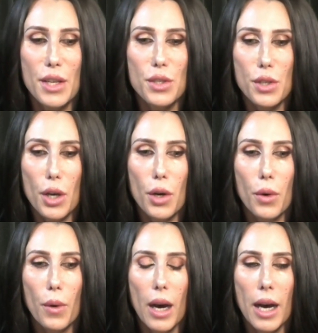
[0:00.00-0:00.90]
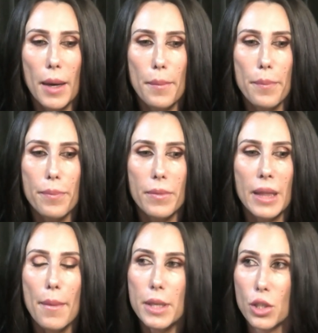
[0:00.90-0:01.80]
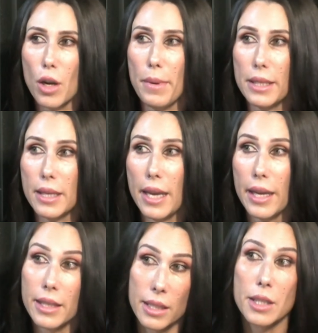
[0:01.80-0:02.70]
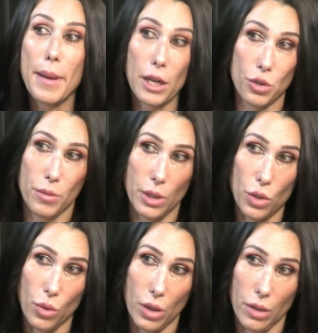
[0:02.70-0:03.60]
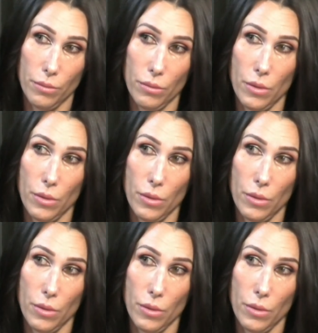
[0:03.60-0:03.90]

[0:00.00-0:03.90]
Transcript: So let me start by saying it's a spectrum disorder.